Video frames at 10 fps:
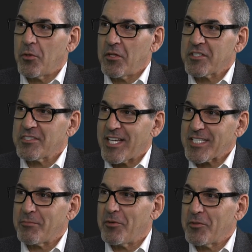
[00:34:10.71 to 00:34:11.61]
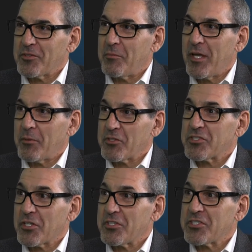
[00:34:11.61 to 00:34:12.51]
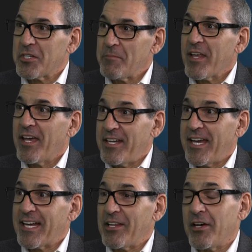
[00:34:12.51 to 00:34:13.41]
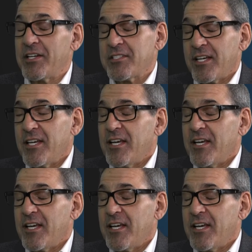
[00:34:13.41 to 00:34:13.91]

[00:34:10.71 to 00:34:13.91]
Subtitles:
all accessible to be able to search and analyze,